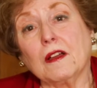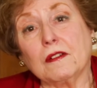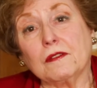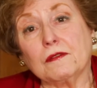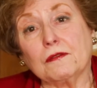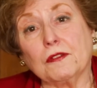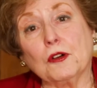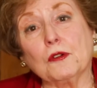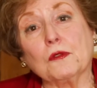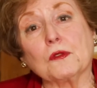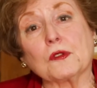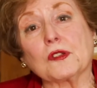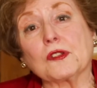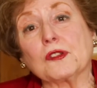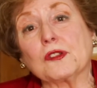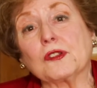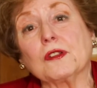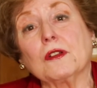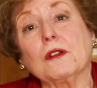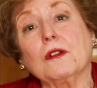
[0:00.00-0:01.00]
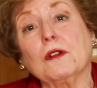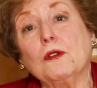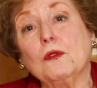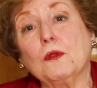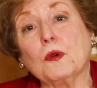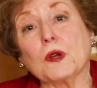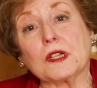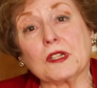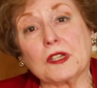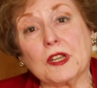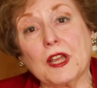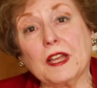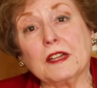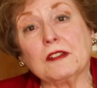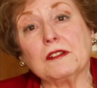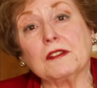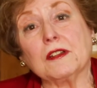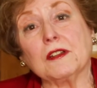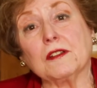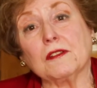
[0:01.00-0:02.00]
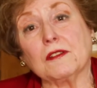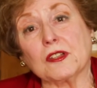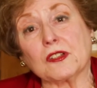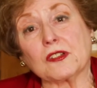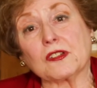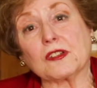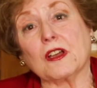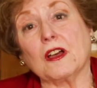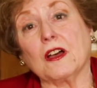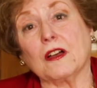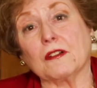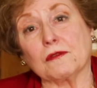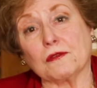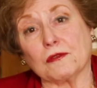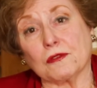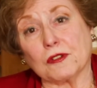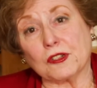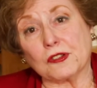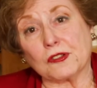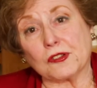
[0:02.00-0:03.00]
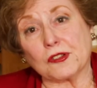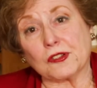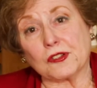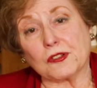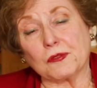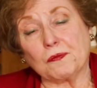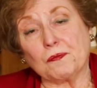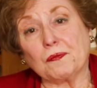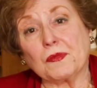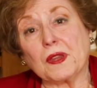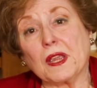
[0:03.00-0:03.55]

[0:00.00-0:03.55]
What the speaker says: folks who attended this conference.